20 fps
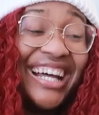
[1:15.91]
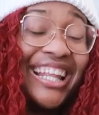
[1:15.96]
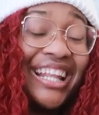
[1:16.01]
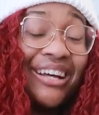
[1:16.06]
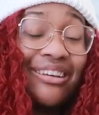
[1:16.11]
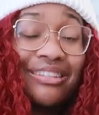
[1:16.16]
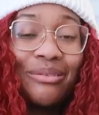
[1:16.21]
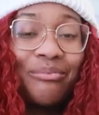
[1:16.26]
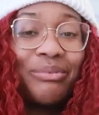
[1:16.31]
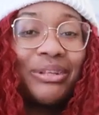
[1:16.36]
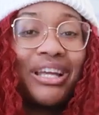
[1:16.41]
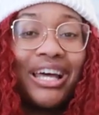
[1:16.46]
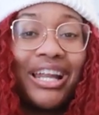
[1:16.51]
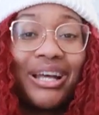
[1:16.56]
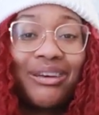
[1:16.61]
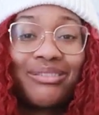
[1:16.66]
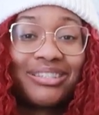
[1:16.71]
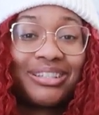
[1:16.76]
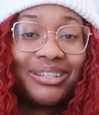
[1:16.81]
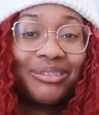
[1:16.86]
that was the
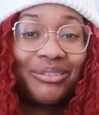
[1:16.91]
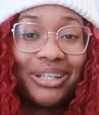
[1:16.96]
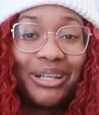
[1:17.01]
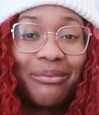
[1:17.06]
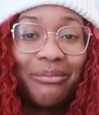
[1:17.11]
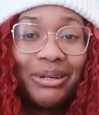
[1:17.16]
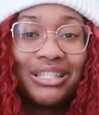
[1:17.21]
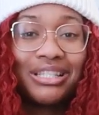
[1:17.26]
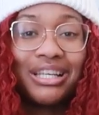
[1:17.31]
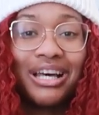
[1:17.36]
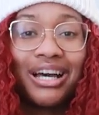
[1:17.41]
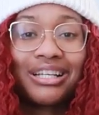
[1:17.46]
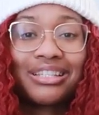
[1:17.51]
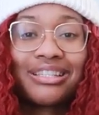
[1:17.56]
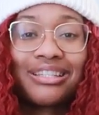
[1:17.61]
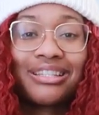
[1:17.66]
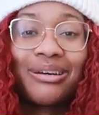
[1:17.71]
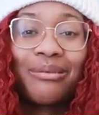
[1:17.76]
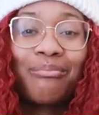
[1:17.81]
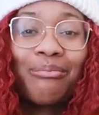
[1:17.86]
plan, I was gonna work on my
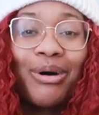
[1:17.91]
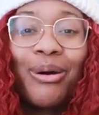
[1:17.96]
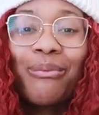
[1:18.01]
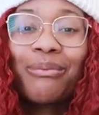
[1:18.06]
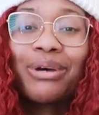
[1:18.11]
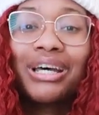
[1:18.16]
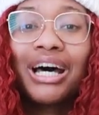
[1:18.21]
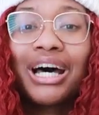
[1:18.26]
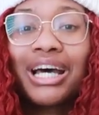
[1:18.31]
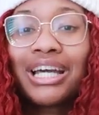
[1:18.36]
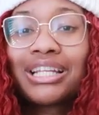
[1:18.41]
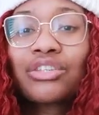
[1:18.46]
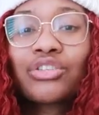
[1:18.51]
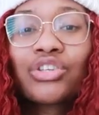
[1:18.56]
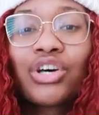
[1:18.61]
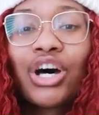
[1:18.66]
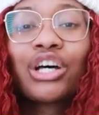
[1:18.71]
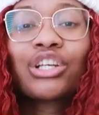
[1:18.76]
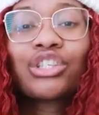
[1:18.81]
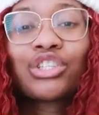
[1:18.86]
socks. The moment I
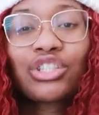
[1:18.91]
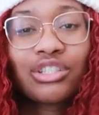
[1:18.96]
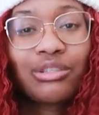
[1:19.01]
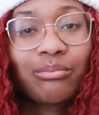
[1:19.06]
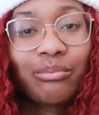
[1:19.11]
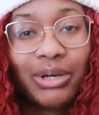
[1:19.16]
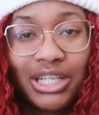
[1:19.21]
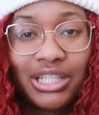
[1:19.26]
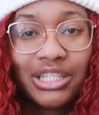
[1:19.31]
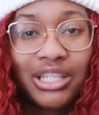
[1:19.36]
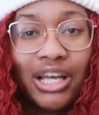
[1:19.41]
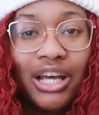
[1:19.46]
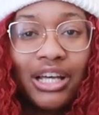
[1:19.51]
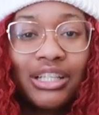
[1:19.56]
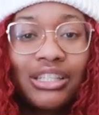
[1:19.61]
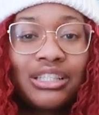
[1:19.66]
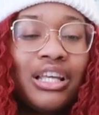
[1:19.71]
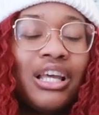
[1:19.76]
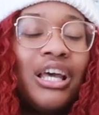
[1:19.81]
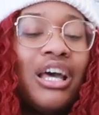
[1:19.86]
touched my
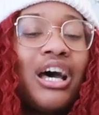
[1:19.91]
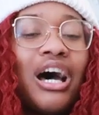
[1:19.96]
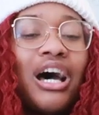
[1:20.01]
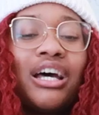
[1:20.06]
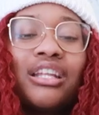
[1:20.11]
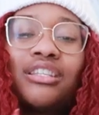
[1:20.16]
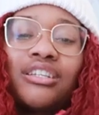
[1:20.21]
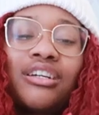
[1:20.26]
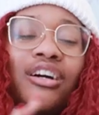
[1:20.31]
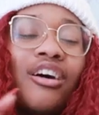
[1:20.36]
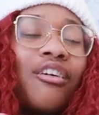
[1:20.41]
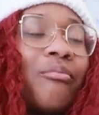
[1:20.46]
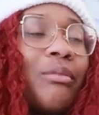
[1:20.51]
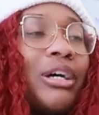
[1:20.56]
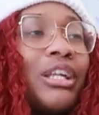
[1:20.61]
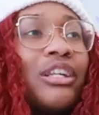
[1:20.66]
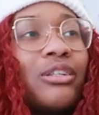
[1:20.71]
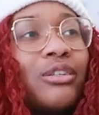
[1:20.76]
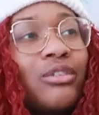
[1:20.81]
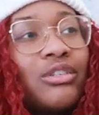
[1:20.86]
socks, I took off
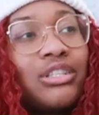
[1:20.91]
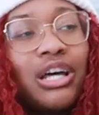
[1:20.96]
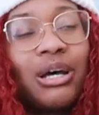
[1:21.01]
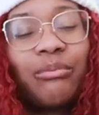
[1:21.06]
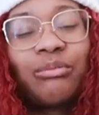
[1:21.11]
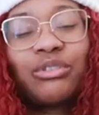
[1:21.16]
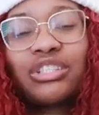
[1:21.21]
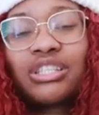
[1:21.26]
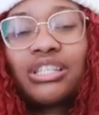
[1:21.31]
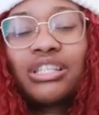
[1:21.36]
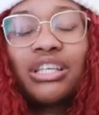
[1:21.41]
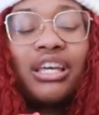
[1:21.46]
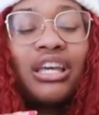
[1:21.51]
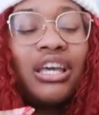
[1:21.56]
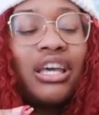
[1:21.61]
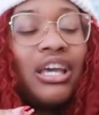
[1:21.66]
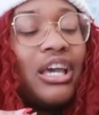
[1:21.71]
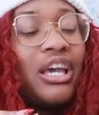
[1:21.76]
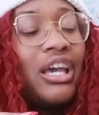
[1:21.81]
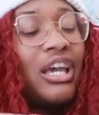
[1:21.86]
my needle stoppers
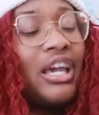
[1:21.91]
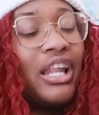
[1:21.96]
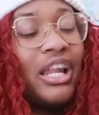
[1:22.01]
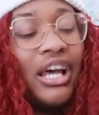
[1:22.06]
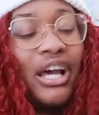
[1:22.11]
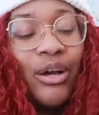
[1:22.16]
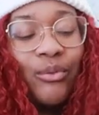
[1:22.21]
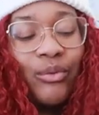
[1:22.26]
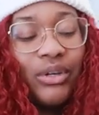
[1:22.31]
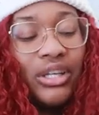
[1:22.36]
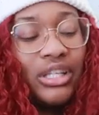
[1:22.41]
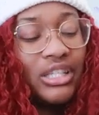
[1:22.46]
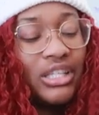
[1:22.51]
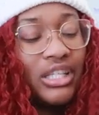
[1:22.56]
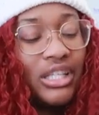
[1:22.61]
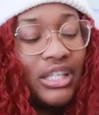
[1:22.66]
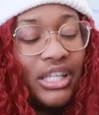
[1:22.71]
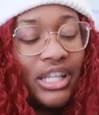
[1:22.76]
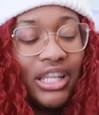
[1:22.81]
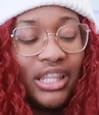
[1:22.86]
and I went
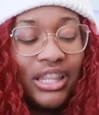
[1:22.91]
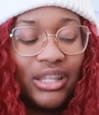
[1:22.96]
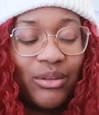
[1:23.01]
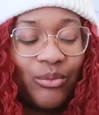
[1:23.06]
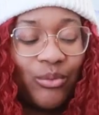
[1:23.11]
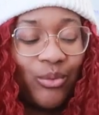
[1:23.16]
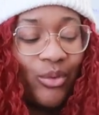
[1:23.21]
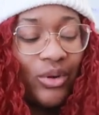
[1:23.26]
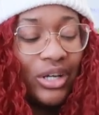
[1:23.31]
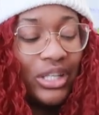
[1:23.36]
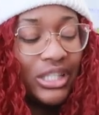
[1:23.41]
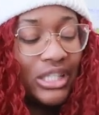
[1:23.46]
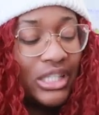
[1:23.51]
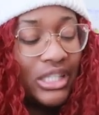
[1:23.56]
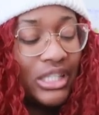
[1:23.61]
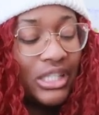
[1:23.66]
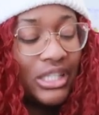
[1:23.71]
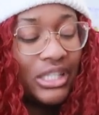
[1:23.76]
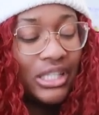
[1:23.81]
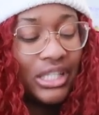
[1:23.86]
to knit the one
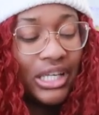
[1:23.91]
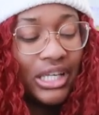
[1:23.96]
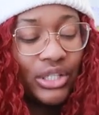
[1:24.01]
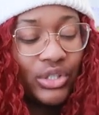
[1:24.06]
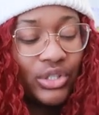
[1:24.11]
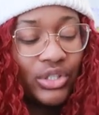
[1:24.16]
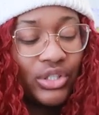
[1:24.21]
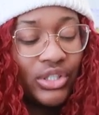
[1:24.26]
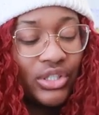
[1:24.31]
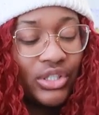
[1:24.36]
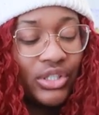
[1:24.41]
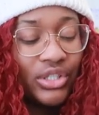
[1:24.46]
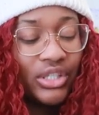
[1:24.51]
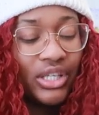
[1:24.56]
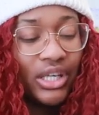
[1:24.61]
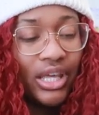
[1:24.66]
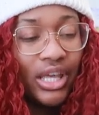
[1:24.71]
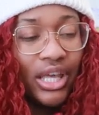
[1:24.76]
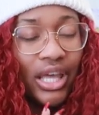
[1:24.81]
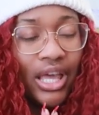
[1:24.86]
stitch,
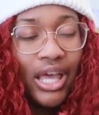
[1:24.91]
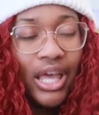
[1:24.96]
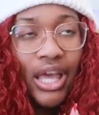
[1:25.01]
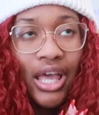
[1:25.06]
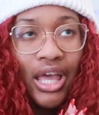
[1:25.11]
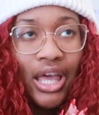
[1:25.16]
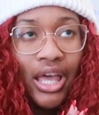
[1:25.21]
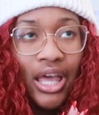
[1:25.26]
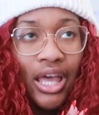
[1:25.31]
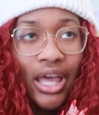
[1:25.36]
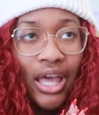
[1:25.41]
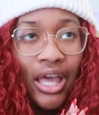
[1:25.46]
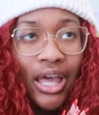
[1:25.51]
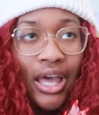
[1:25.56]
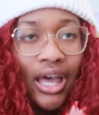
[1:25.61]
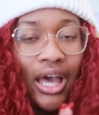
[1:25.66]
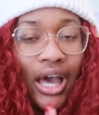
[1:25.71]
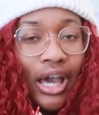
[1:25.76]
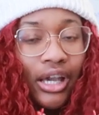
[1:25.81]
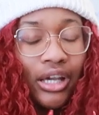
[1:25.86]

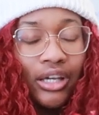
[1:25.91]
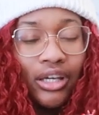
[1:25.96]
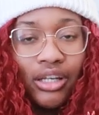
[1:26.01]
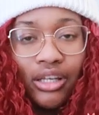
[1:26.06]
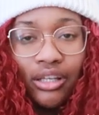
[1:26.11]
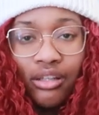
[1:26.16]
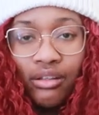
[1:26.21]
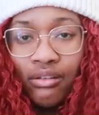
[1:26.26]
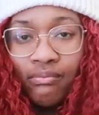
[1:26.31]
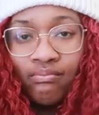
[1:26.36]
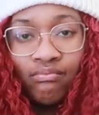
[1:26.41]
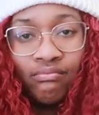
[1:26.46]
I couldn't.